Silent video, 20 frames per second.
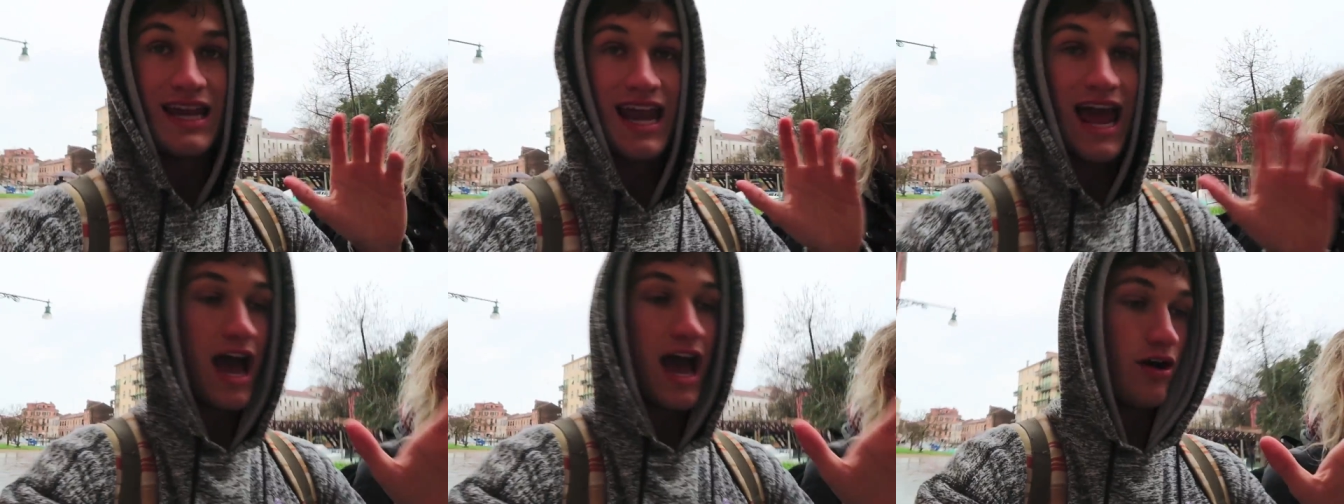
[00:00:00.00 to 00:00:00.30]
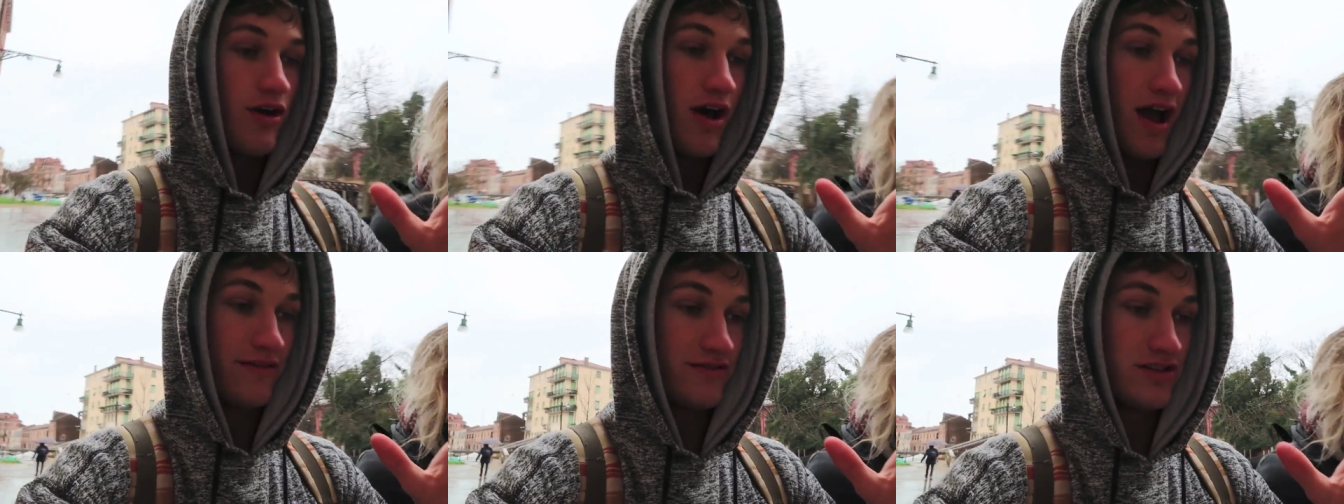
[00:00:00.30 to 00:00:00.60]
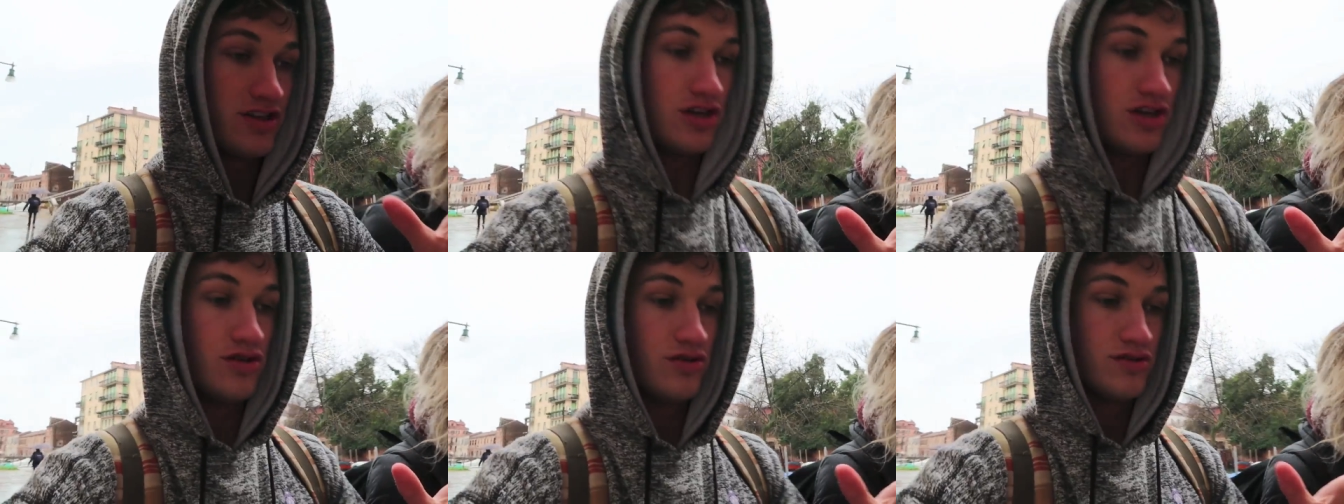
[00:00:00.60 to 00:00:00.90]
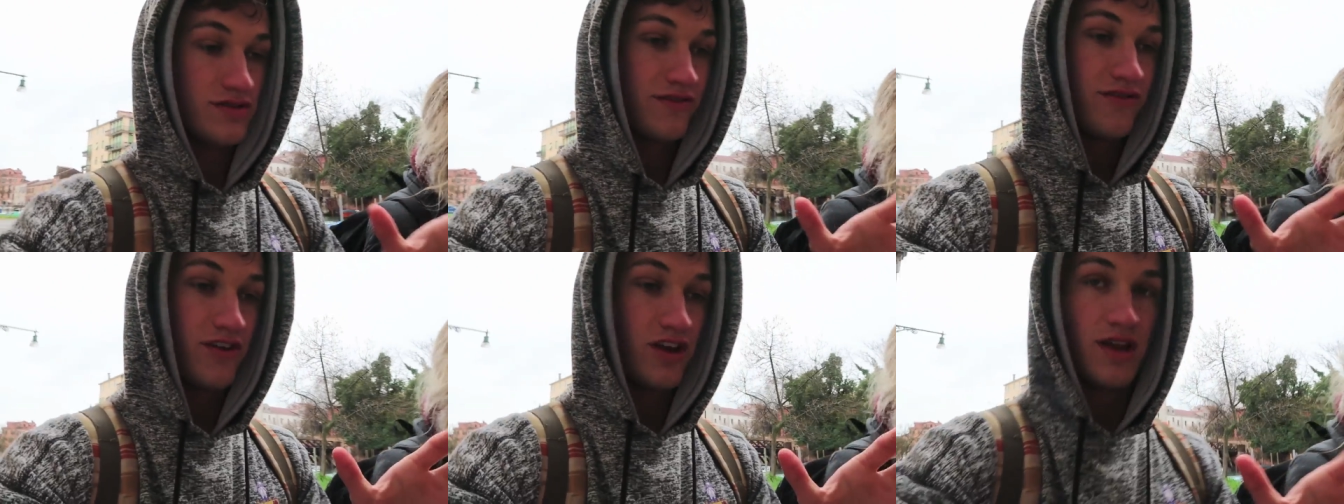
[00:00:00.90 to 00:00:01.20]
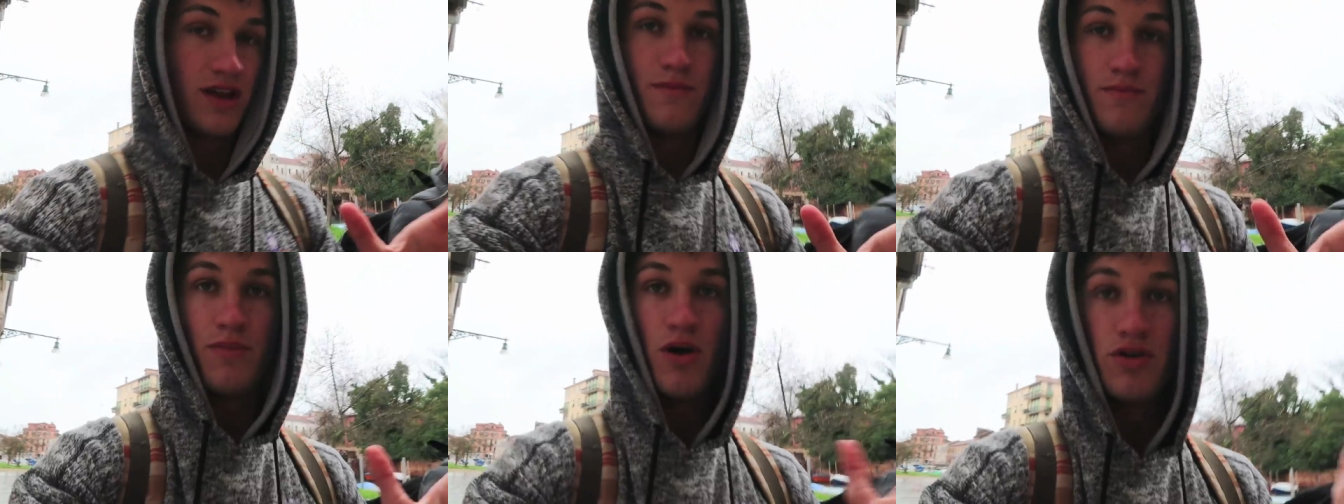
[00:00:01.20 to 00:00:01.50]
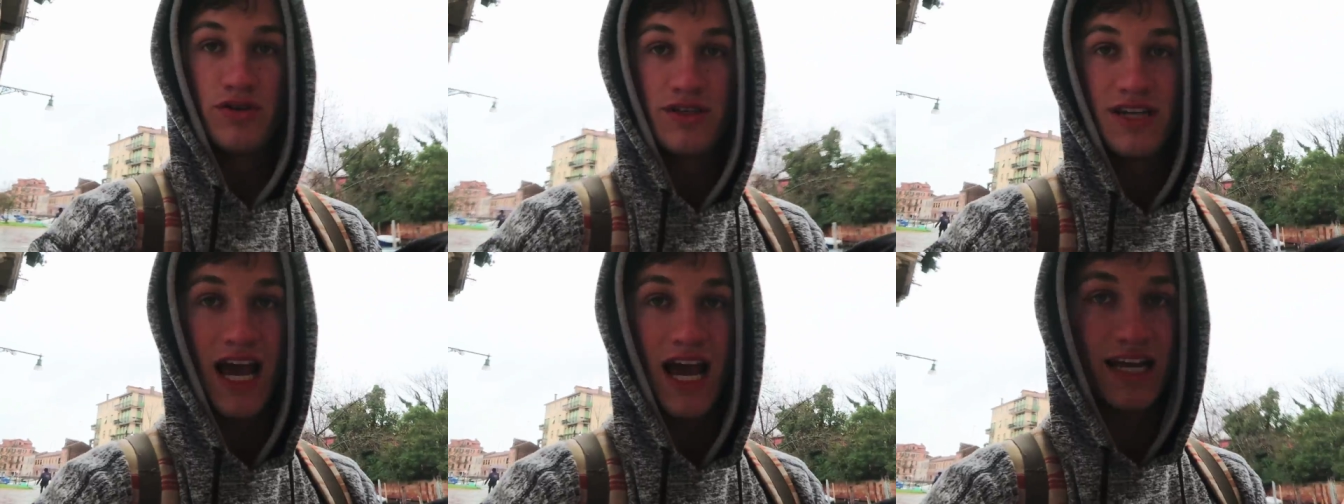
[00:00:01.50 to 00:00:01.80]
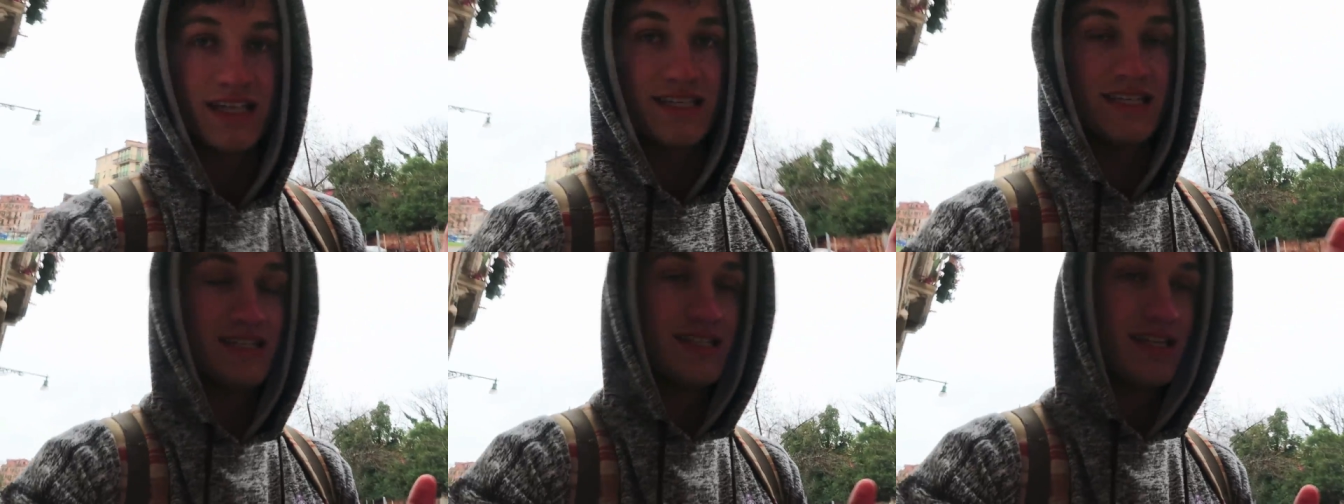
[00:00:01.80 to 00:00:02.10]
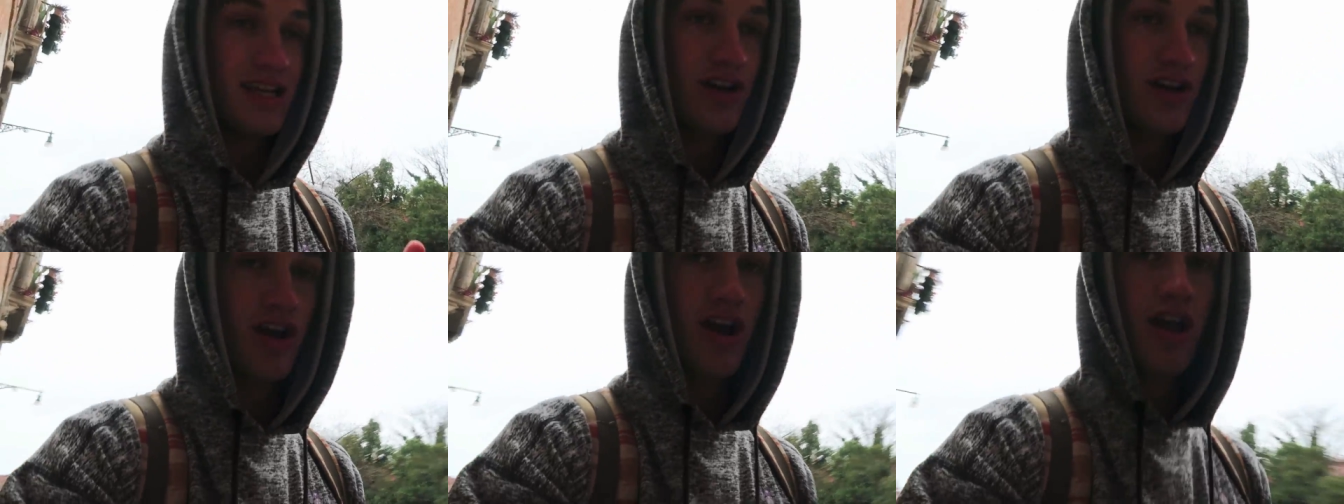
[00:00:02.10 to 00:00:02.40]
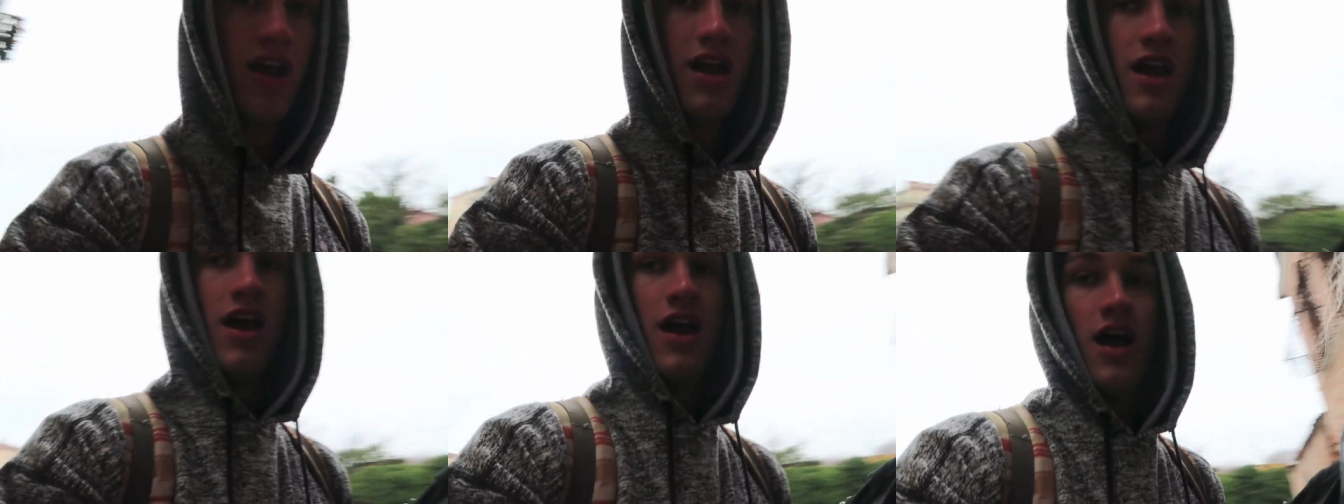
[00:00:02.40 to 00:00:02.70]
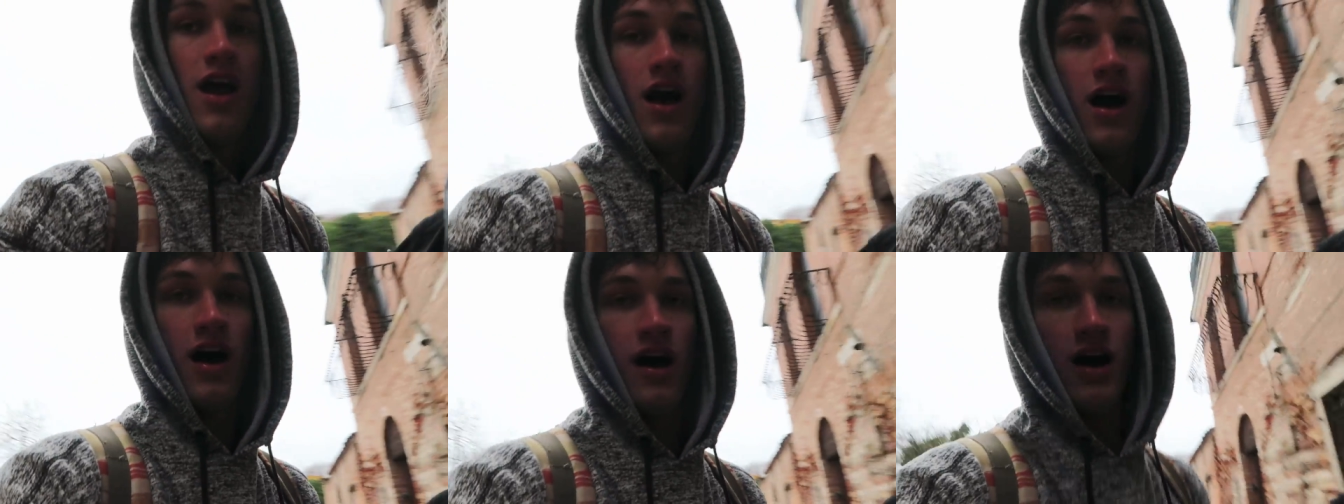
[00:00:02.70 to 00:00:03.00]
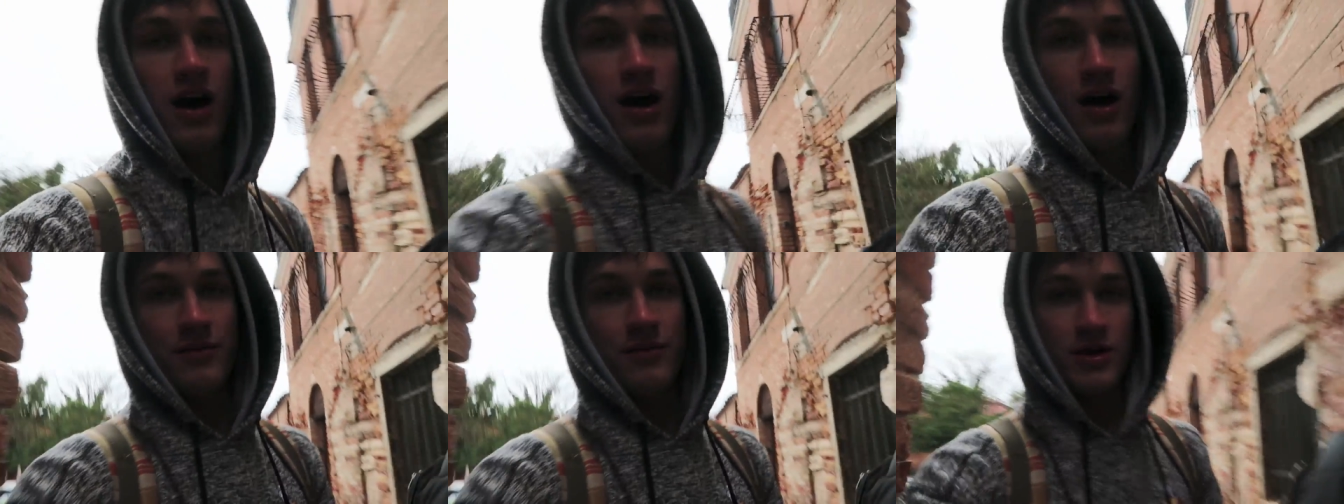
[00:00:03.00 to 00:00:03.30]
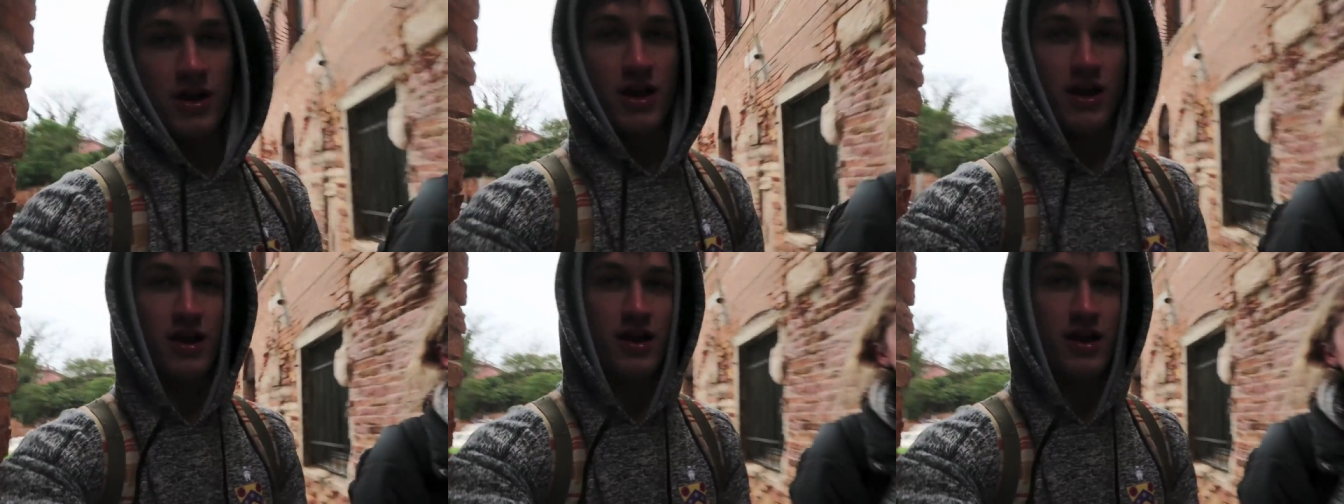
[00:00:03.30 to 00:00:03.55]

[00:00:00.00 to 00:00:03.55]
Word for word: now have to use freaking boat taxis here. And it's because um, of